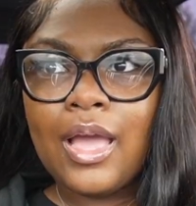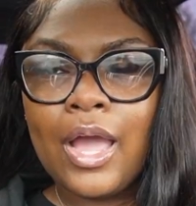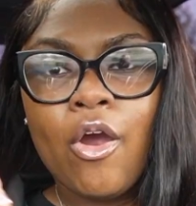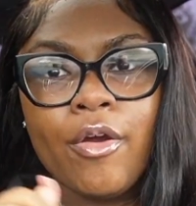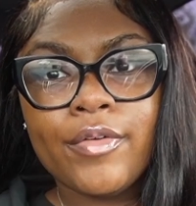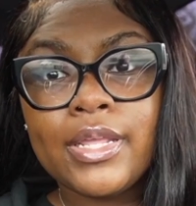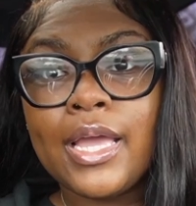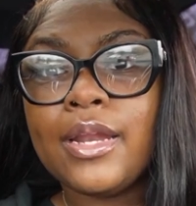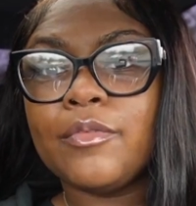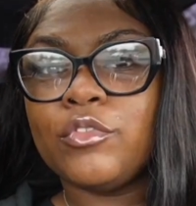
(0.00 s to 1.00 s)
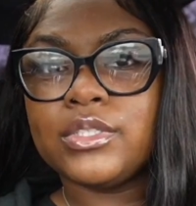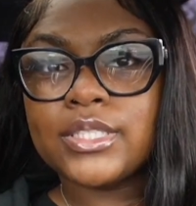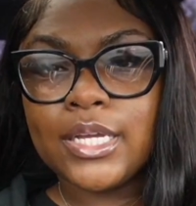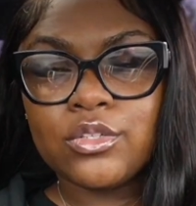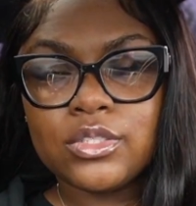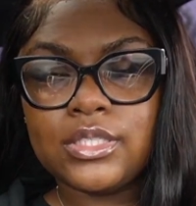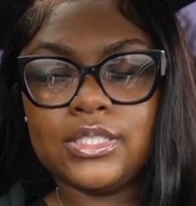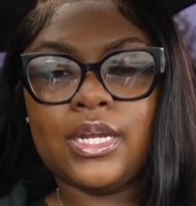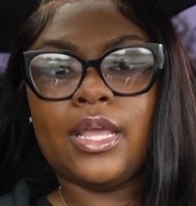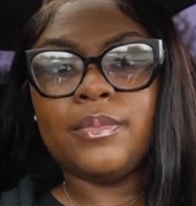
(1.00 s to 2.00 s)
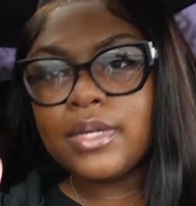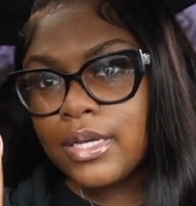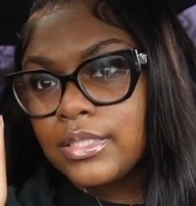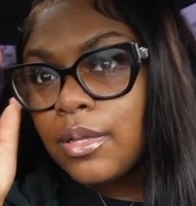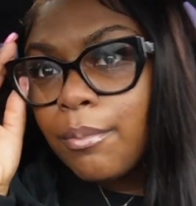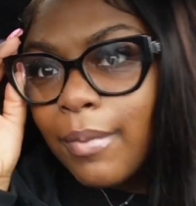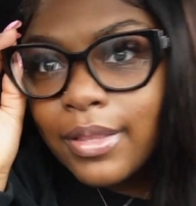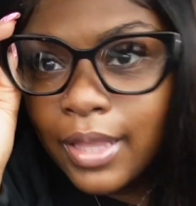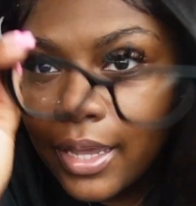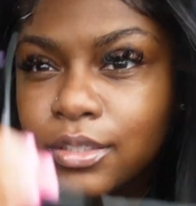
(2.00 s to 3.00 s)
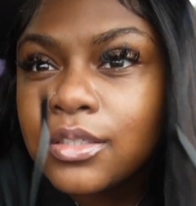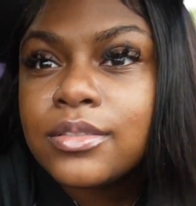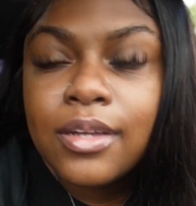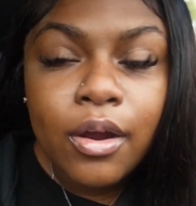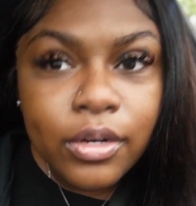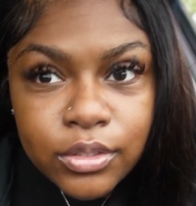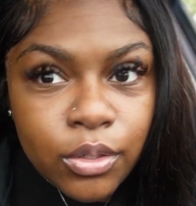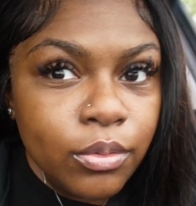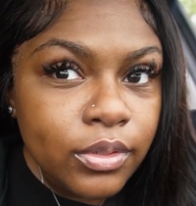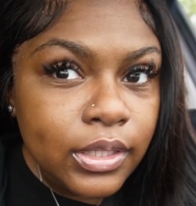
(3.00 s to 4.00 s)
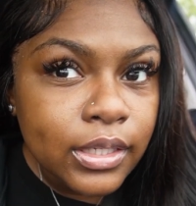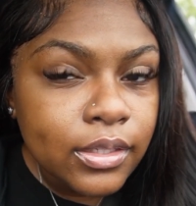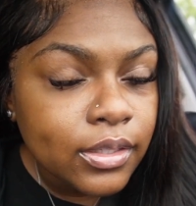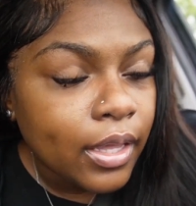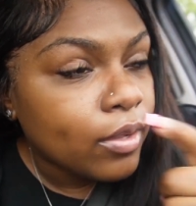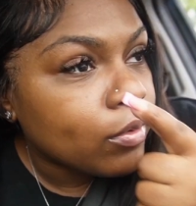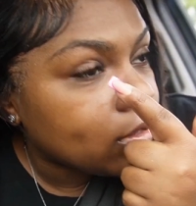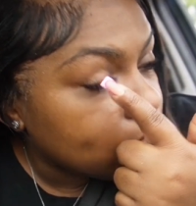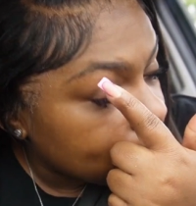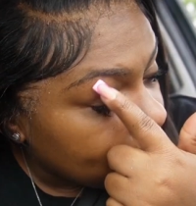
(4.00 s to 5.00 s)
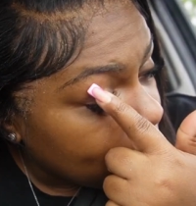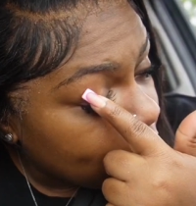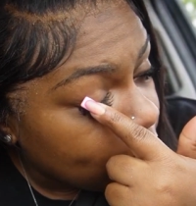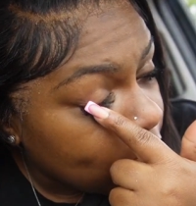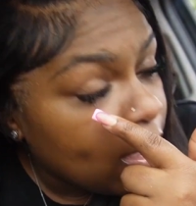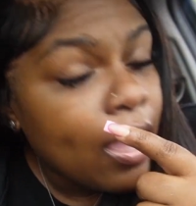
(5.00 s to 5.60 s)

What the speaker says: I already had it rescheduled to today because my lashes are so thin, like on this side.